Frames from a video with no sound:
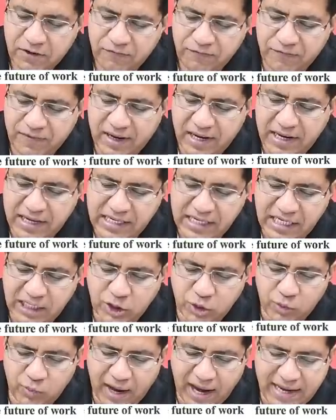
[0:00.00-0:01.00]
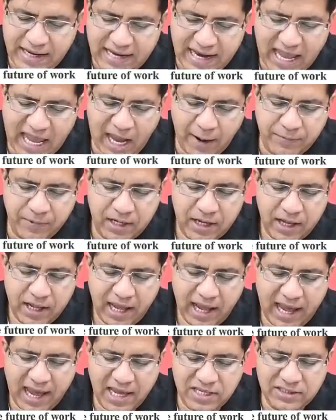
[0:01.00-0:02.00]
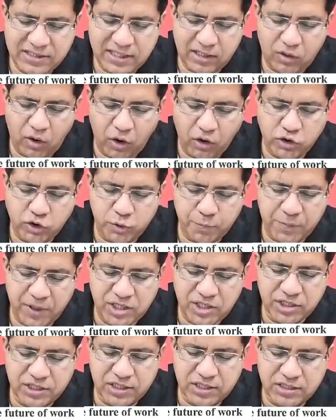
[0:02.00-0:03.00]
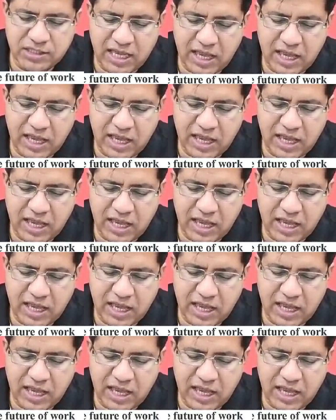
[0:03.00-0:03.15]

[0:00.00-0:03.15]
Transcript: will need to adapt as their occupations